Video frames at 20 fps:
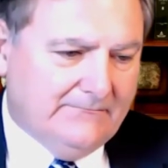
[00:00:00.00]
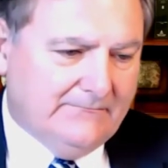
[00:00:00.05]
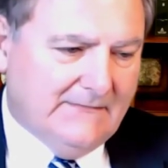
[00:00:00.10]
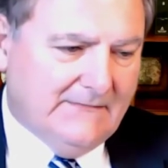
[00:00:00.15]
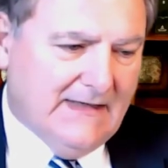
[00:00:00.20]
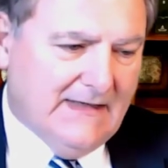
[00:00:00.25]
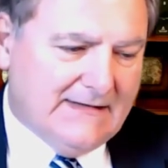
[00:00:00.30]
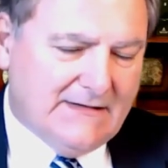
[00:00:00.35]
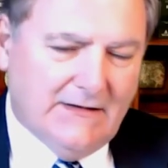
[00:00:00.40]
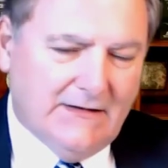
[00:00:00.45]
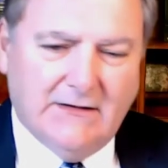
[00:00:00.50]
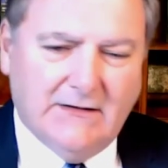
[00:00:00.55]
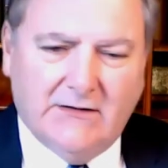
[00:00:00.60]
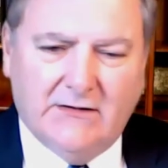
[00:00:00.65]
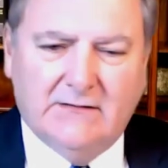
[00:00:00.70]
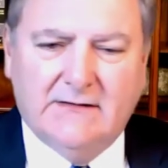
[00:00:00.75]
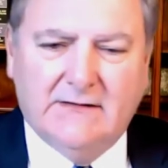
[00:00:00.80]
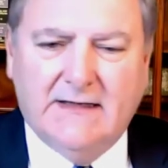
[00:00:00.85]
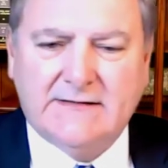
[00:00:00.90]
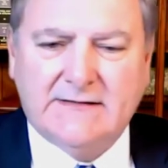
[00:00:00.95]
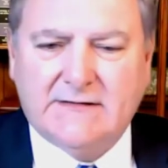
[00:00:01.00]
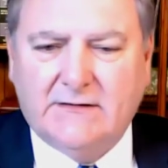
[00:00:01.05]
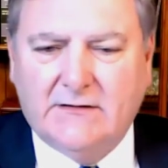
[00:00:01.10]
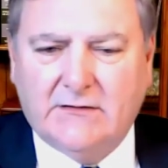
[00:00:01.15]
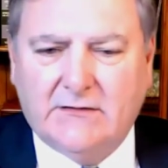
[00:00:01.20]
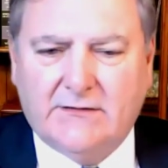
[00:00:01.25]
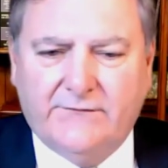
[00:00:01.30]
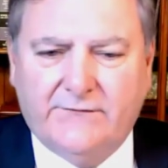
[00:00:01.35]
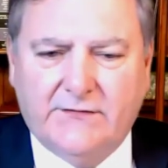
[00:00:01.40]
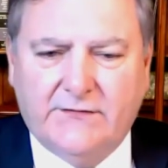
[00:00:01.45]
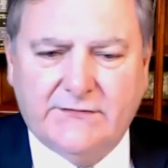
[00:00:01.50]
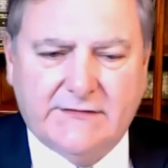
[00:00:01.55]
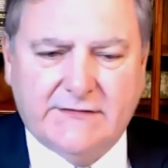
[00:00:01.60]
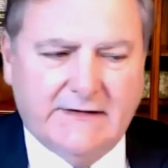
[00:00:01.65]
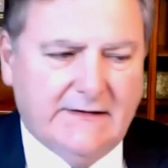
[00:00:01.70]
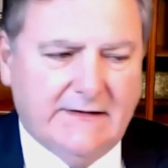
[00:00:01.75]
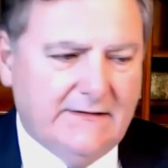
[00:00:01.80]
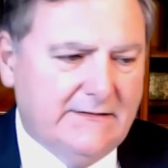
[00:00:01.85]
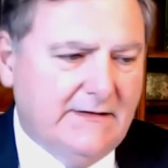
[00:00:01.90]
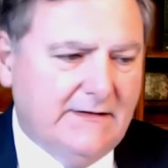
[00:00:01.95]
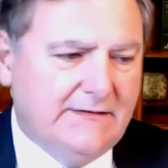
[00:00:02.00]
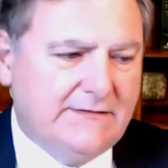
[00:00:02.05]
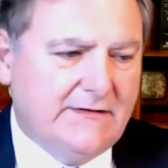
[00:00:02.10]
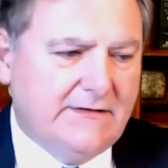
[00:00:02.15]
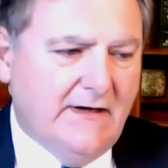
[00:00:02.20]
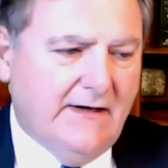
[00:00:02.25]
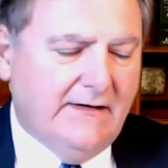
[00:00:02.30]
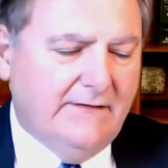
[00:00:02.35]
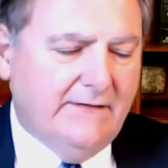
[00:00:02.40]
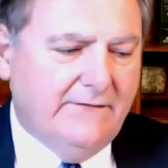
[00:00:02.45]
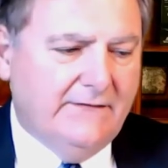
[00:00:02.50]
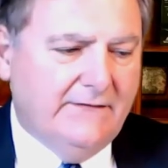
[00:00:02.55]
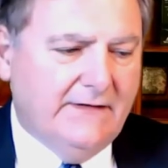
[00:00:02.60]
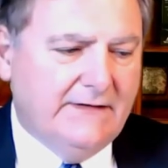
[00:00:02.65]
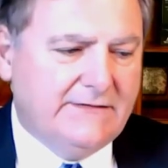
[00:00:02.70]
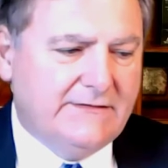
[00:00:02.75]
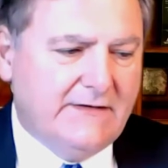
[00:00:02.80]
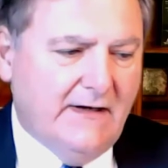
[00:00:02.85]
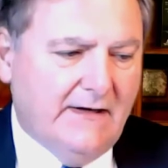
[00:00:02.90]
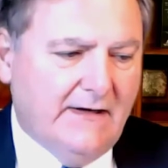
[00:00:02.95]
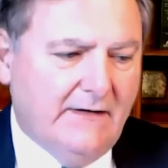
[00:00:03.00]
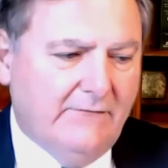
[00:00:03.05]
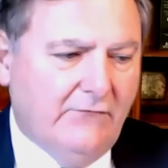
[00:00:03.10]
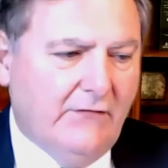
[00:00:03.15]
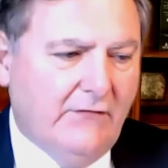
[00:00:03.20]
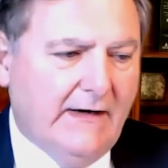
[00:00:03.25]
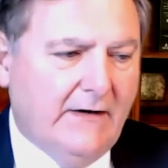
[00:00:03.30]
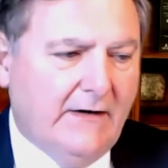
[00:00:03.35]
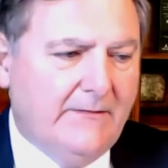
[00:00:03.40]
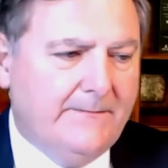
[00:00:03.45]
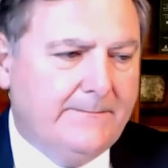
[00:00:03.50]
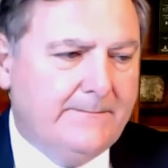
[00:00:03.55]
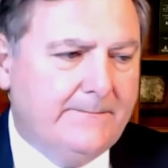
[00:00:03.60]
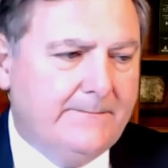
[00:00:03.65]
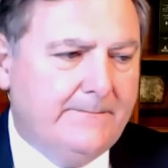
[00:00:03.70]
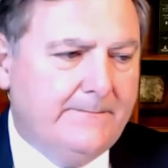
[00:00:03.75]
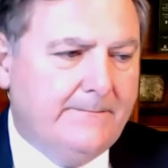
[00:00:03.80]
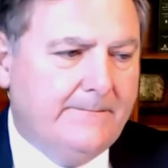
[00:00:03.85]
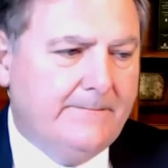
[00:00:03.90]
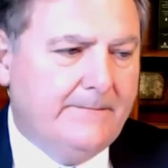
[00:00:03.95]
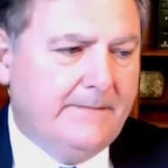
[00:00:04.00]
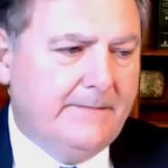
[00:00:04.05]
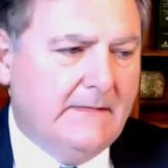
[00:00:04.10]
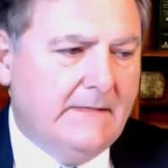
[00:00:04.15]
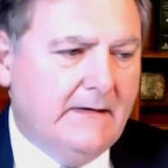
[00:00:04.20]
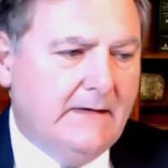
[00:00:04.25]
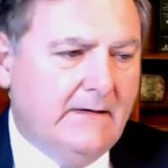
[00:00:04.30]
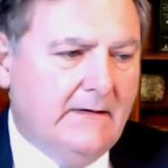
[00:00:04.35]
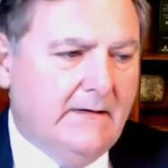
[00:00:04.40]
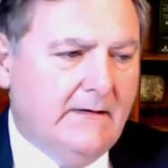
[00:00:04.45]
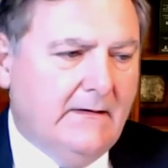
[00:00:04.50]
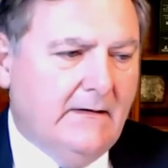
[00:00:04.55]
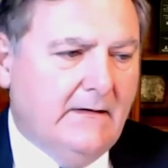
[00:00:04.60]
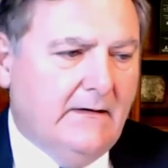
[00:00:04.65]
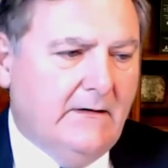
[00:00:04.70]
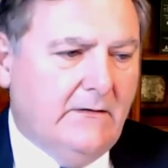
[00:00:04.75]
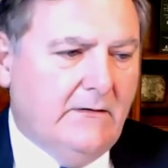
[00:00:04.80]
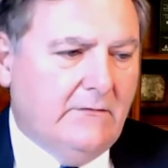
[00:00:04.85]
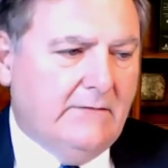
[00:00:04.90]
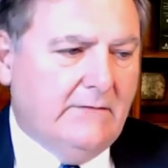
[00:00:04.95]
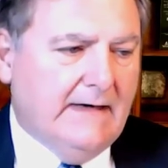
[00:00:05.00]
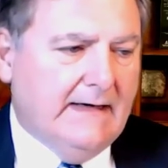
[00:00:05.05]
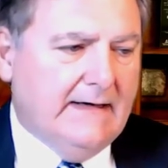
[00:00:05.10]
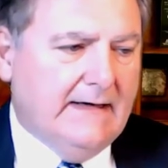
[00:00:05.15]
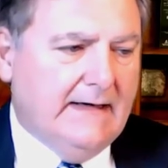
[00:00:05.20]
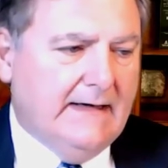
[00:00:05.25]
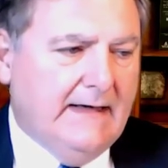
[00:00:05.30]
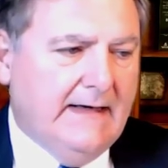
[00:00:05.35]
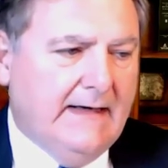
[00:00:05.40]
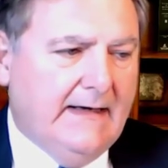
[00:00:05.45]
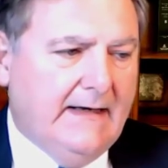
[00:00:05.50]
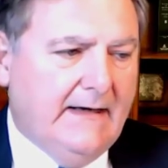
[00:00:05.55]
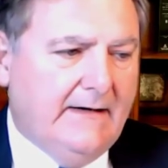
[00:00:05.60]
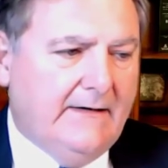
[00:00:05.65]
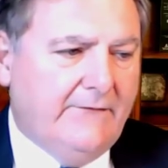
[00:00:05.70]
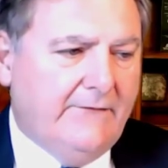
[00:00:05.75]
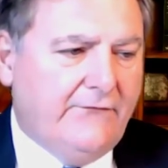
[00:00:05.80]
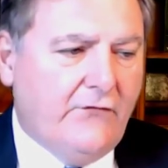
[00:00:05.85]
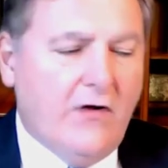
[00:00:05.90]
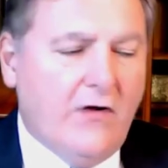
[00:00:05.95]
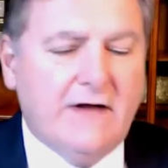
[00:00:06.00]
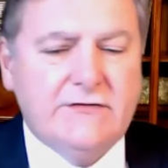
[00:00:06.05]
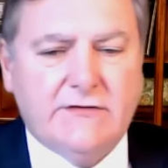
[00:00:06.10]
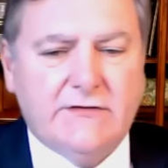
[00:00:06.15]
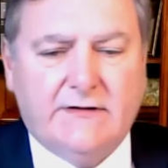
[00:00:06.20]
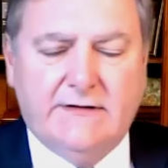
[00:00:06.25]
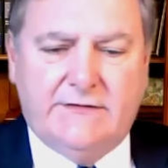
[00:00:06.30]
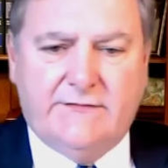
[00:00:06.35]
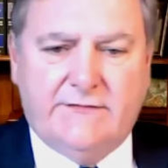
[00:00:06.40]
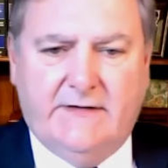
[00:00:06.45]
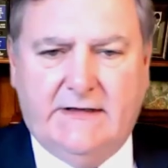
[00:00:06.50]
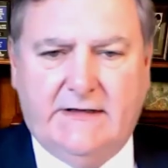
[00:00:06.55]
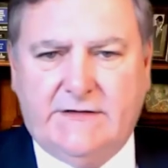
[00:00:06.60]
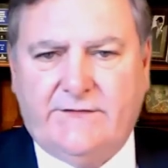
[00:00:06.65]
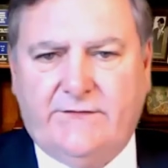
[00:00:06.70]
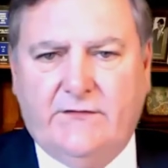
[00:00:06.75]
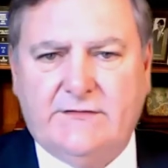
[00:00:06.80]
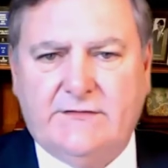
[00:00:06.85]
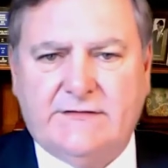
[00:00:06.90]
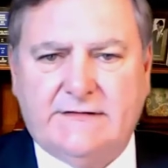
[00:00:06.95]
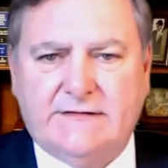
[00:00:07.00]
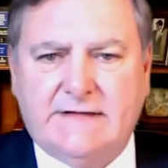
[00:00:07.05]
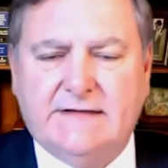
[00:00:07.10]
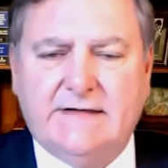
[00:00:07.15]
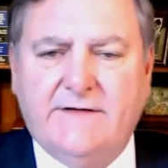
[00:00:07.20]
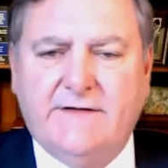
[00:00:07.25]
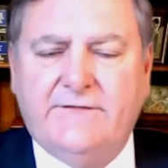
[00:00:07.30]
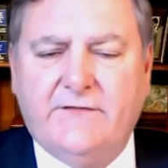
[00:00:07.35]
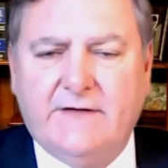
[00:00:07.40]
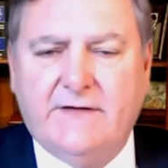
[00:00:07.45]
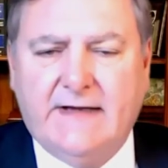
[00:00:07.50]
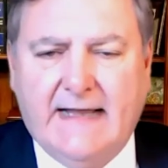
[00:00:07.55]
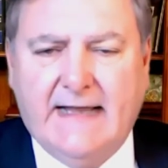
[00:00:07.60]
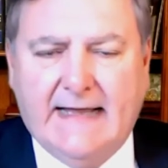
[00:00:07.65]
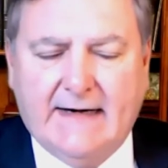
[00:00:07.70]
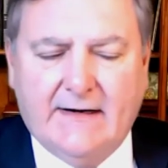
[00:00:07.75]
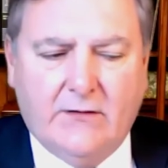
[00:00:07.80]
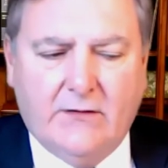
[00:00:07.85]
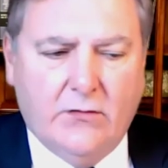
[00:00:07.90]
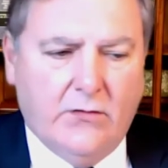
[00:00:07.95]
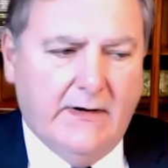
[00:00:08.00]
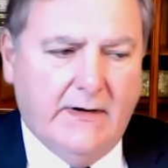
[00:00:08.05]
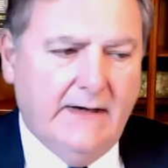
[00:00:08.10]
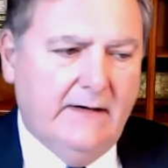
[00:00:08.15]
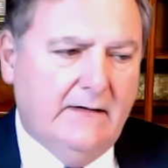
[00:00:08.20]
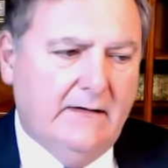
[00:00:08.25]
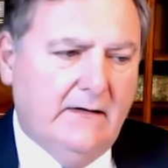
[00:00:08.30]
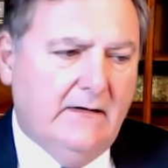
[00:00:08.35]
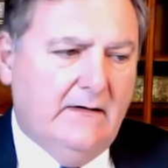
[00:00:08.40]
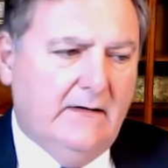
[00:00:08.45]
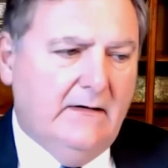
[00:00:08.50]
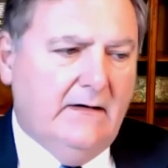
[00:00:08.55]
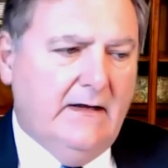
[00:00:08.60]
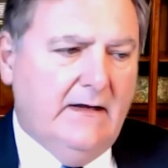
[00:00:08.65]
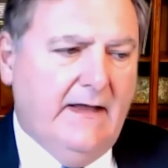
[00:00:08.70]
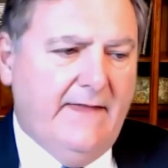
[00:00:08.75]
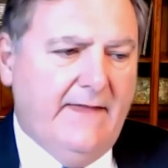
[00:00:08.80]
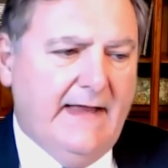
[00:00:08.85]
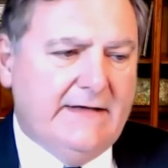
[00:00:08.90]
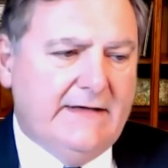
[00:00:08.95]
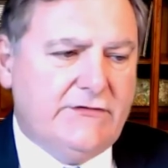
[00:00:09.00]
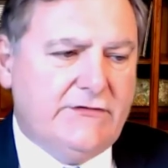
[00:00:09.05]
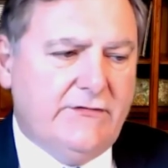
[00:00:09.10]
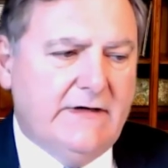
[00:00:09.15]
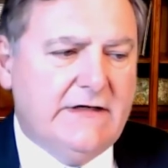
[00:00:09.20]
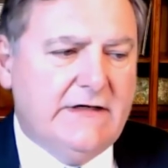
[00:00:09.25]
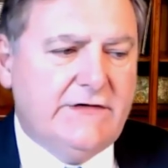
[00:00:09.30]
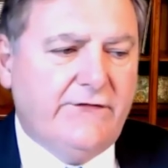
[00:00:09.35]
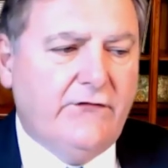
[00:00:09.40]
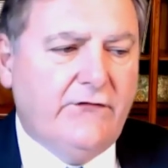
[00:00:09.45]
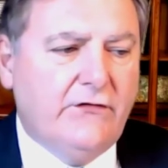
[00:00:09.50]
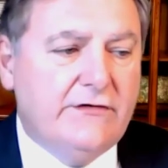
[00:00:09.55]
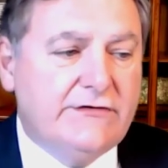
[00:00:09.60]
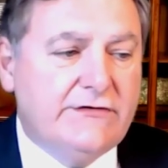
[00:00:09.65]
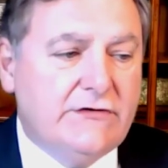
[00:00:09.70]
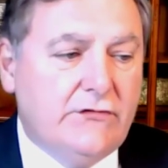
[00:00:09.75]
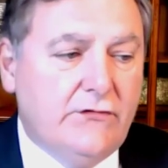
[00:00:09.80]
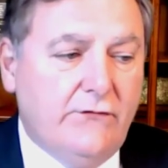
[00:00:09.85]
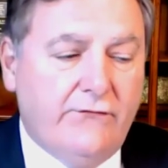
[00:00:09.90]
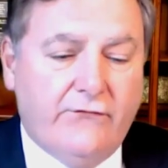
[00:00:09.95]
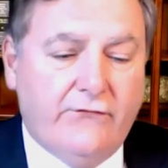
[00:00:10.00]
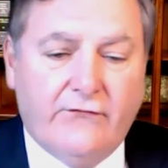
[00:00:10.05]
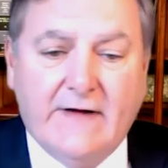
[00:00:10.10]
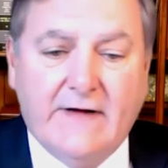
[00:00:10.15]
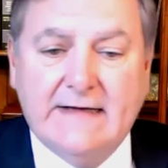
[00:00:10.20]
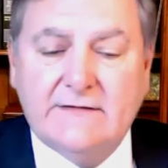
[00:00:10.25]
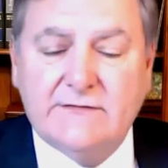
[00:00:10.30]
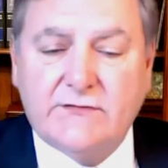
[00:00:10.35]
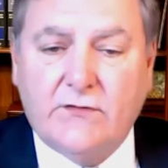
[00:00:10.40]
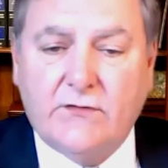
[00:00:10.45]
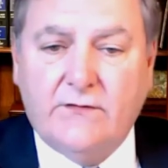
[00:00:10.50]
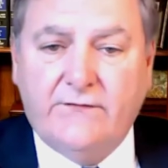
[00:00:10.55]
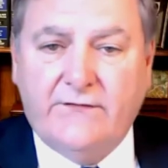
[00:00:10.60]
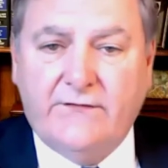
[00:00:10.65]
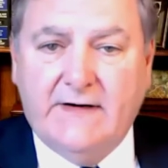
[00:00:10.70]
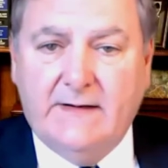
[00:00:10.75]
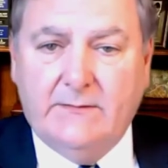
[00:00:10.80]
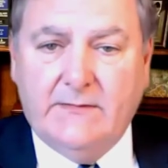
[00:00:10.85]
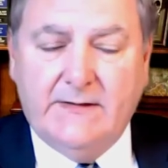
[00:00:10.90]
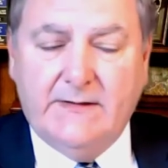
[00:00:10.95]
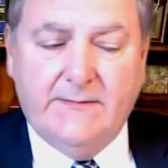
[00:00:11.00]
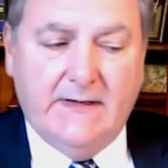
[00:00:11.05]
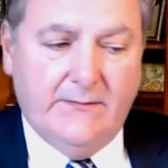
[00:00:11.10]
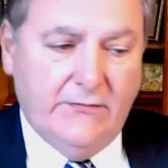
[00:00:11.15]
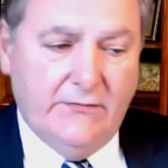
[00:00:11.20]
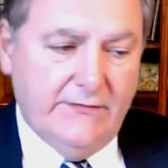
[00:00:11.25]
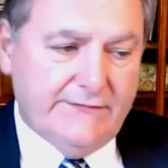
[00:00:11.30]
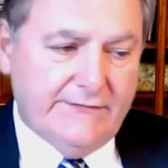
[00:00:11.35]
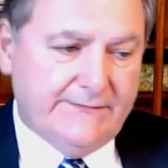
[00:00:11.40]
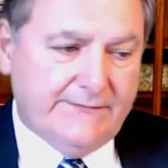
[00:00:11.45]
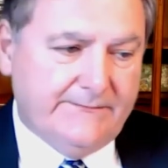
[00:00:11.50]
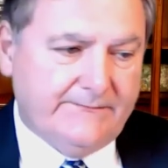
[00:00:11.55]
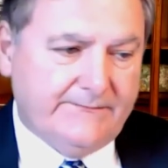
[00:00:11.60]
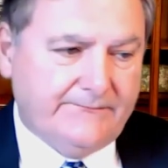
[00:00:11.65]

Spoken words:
That's a little confusing. It's kind of rare. All right, and fraudulent transfers, it's a different category, and that's transfers to friends or family members.